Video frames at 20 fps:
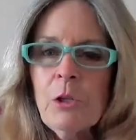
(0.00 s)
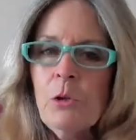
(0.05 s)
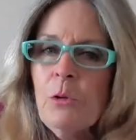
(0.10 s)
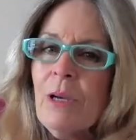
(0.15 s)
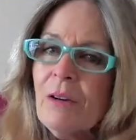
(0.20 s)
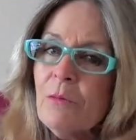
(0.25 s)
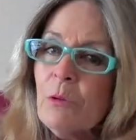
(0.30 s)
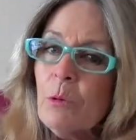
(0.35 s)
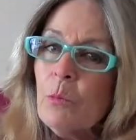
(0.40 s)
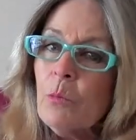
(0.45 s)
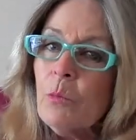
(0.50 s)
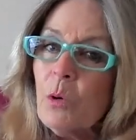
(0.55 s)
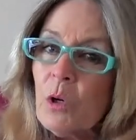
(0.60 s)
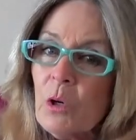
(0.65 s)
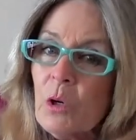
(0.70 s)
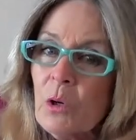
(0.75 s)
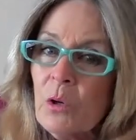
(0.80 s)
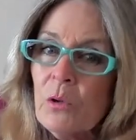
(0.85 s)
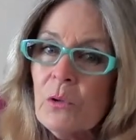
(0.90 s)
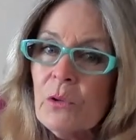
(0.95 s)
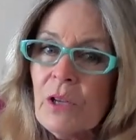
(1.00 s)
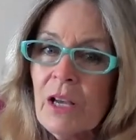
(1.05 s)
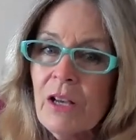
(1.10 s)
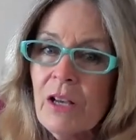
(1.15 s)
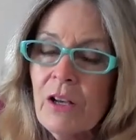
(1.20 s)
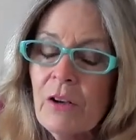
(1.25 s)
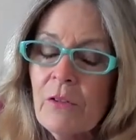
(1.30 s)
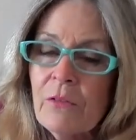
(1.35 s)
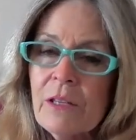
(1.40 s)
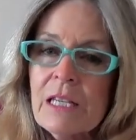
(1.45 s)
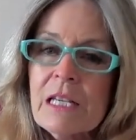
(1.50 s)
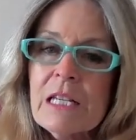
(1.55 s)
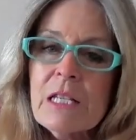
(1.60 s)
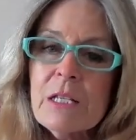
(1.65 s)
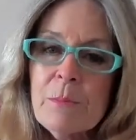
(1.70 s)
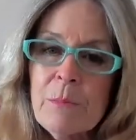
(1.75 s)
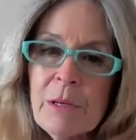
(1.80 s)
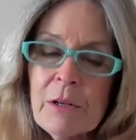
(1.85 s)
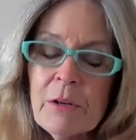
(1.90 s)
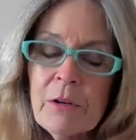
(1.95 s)
You have a world of
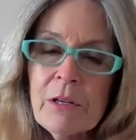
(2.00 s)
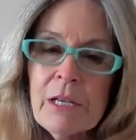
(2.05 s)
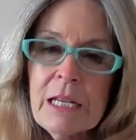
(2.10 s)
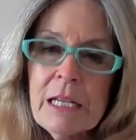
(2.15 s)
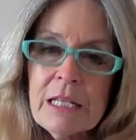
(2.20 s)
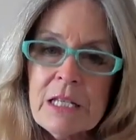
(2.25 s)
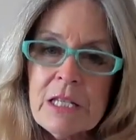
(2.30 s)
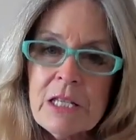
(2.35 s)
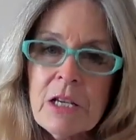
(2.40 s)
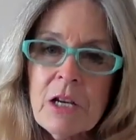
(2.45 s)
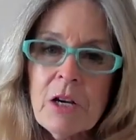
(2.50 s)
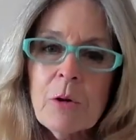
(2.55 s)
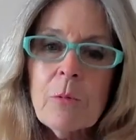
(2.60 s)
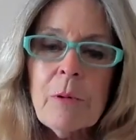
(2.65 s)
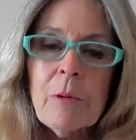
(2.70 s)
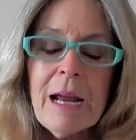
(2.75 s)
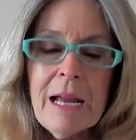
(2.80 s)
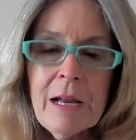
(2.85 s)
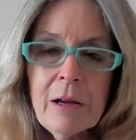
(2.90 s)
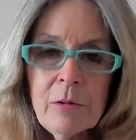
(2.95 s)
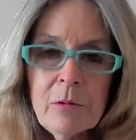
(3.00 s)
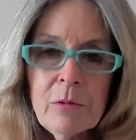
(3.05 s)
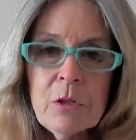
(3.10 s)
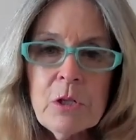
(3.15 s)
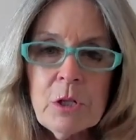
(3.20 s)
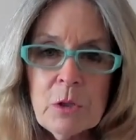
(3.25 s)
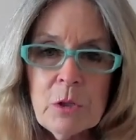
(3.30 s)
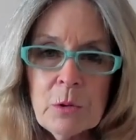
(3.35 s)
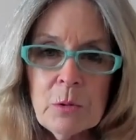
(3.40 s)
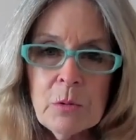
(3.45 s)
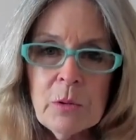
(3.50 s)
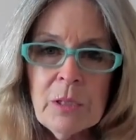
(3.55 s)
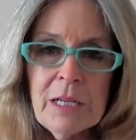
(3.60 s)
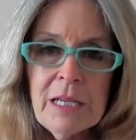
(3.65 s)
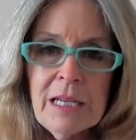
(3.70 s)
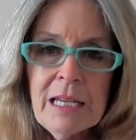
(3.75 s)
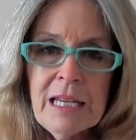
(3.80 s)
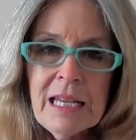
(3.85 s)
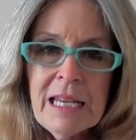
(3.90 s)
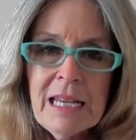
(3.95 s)
experience around you,
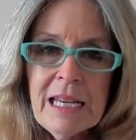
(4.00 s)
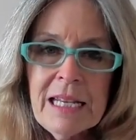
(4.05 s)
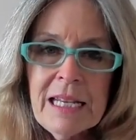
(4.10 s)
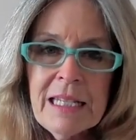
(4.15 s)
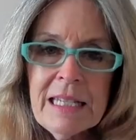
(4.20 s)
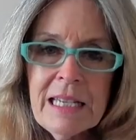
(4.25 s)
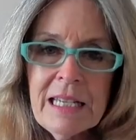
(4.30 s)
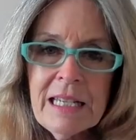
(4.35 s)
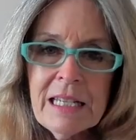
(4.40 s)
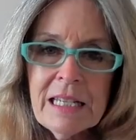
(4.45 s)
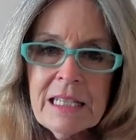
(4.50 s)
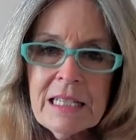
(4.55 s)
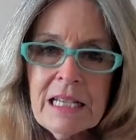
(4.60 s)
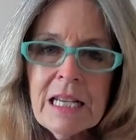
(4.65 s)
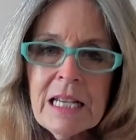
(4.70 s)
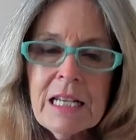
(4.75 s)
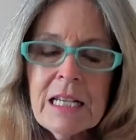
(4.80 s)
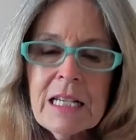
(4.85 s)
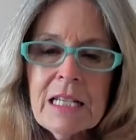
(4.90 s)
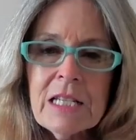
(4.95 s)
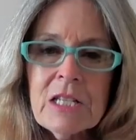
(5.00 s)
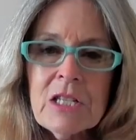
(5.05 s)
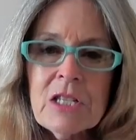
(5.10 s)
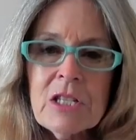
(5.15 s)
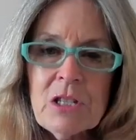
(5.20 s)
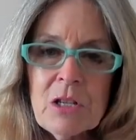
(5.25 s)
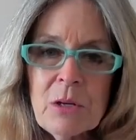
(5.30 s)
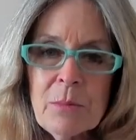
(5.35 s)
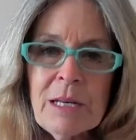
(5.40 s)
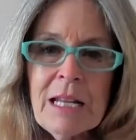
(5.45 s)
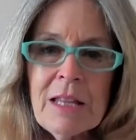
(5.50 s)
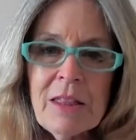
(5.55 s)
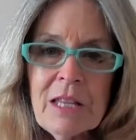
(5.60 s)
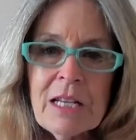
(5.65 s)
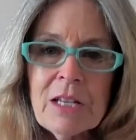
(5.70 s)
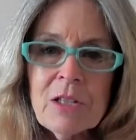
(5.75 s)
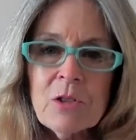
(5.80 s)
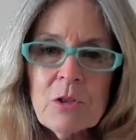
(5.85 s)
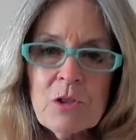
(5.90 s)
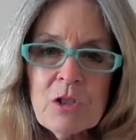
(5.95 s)
and yet so many
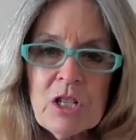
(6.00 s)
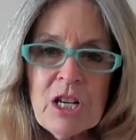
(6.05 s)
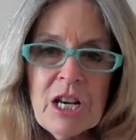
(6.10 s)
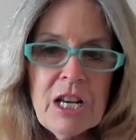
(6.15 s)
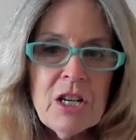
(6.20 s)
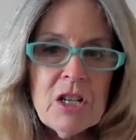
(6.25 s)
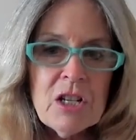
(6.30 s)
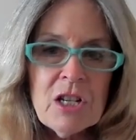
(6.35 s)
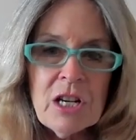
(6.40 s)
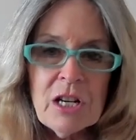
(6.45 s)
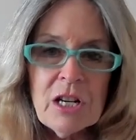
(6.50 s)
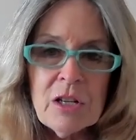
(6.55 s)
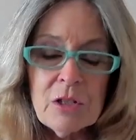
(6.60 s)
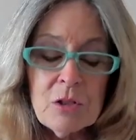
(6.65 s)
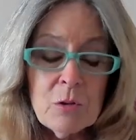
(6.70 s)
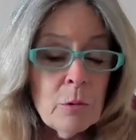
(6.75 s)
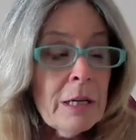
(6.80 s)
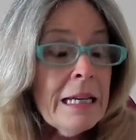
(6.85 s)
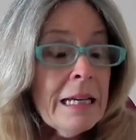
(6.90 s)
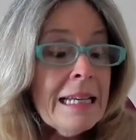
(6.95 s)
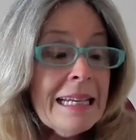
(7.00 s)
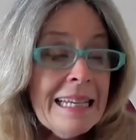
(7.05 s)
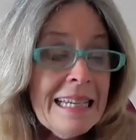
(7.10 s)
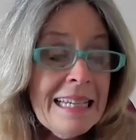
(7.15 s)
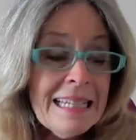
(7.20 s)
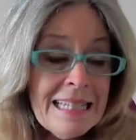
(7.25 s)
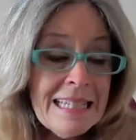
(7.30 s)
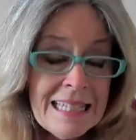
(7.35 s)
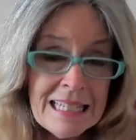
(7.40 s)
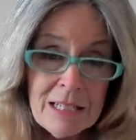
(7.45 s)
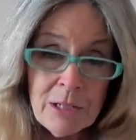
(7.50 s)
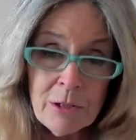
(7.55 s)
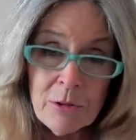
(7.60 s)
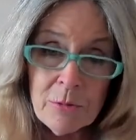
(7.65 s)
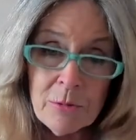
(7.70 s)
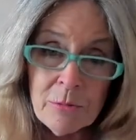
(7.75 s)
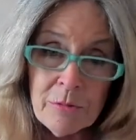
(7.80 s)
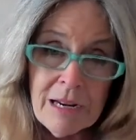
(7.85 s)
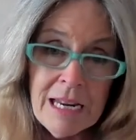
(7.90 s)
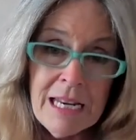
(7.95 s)
things are changing. So it is a
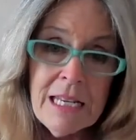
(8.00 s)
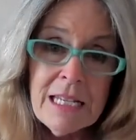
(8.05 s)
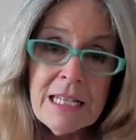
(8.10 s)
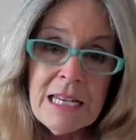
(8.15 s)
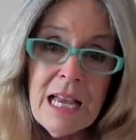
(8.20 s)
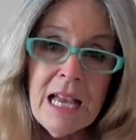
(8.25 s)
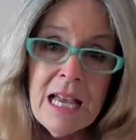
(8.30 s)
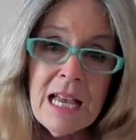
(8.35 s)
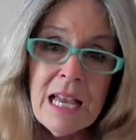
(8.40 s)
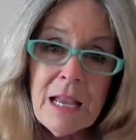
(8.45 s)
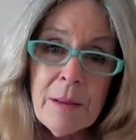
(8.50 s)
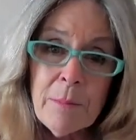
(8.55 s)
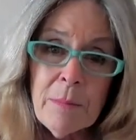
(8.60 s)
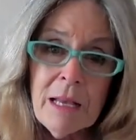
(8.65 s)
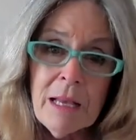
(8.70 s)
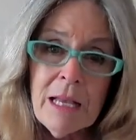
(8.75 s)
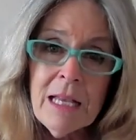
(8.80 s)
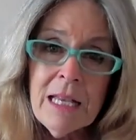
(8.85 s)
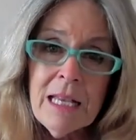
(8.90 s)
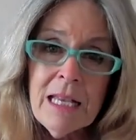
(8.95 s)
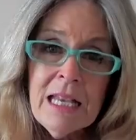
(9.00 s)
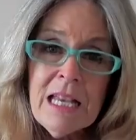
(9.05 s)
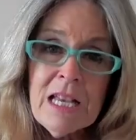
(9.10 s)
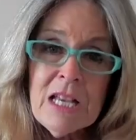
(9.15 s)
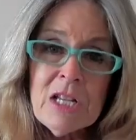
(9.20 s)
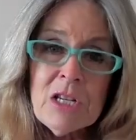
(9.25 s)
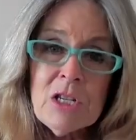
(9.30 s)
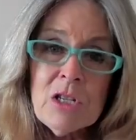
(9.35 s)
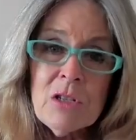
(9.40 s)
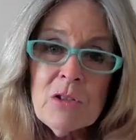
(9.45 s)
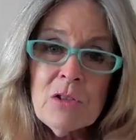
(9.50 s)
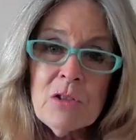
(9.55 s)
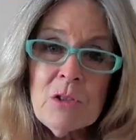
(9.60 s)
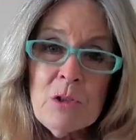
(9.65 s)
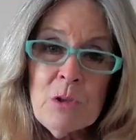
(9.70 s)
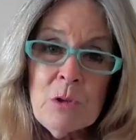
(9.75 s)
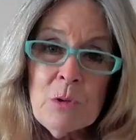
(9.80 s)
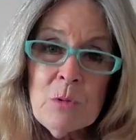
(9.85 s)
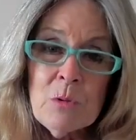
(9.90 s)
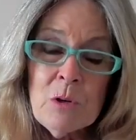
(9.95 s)
great time
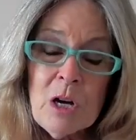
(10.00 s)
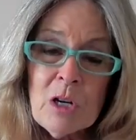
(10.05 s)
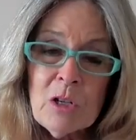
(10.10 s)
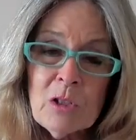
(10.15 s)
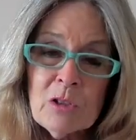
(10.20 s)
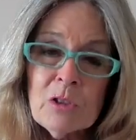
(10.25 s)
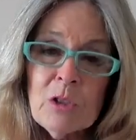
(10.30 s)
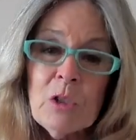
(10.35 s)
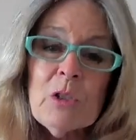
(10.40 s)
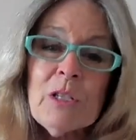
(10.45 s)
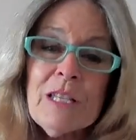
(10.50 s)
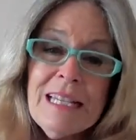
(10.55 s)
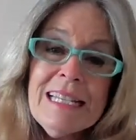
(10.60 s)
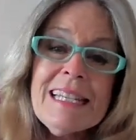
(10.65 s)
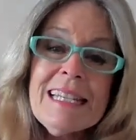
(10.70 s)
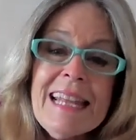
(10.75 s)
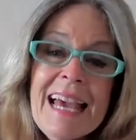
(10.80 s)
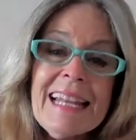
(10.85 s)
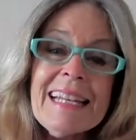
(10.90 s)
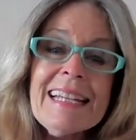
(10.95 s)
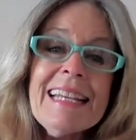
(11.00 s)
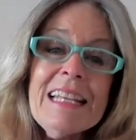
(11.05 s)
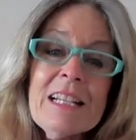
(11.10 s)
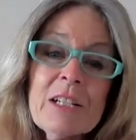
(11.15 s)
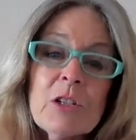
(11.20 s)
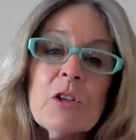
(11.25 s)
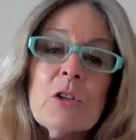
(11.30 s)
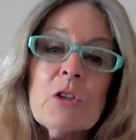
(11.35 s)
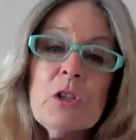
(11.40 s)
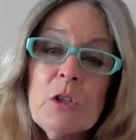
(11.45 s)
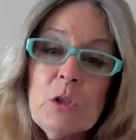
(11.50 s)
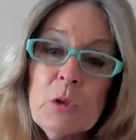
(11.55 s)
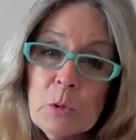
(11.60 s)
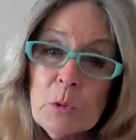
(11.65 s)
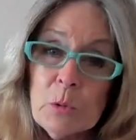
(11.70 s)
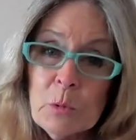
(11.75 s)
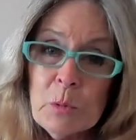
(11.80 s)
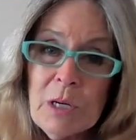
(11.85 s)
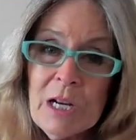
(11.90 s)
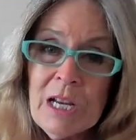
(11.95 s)
to look into that inner
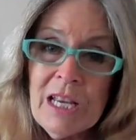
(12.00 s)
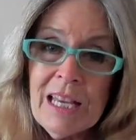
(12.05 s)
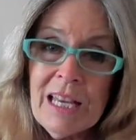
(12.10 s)
you